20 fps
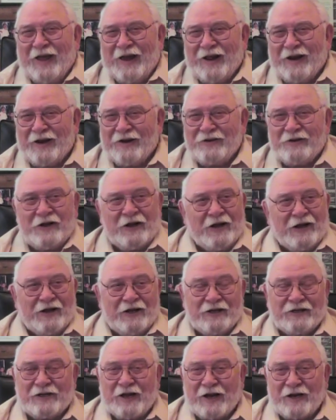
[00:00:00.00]
and
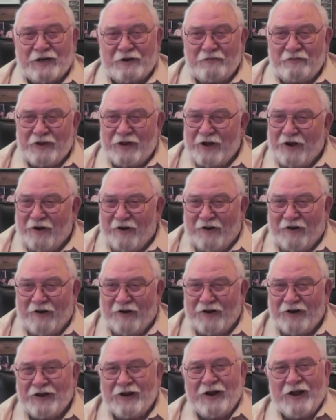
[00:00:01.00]
it had to be
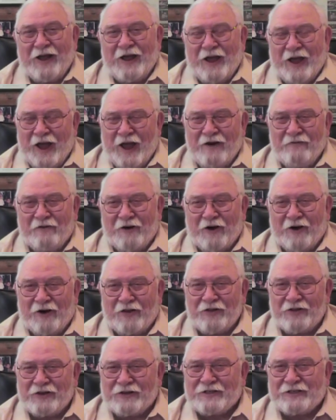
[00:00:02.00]
have all
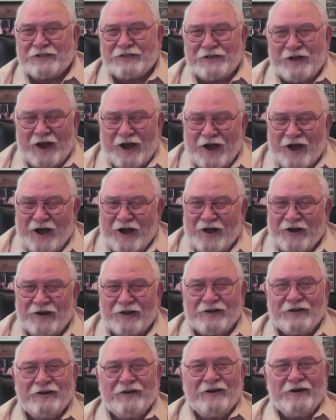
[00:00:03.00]
of this style,
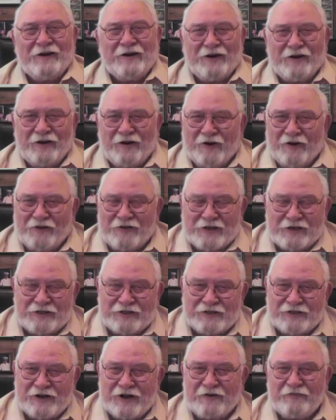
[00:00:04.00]
and all this
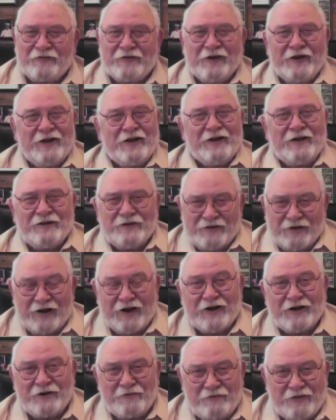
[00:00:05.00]
stuff
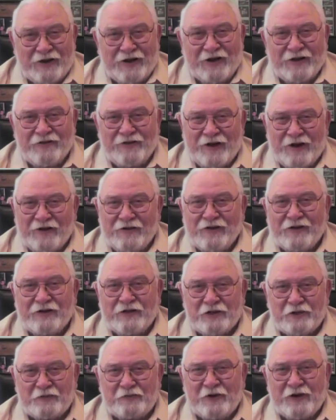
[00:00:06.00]
had to be in there that
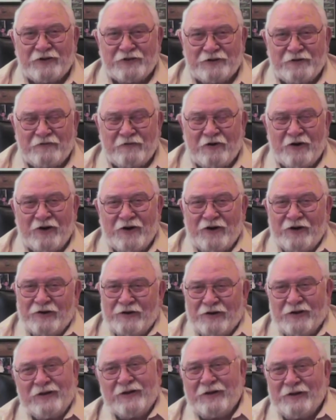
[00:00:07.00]
you're supposed to have
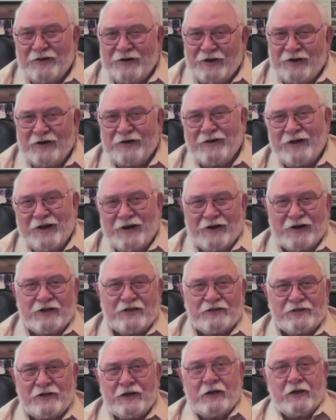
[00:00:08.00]
learned in
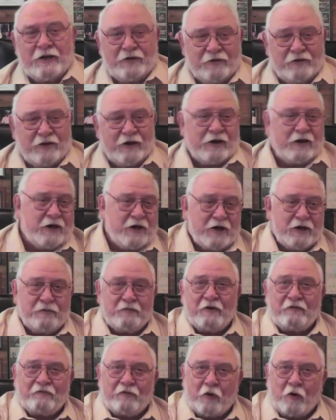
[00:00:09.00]
English the year
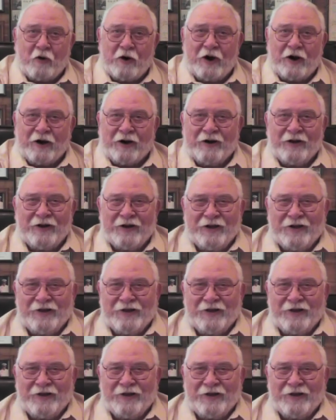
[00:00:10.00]
before.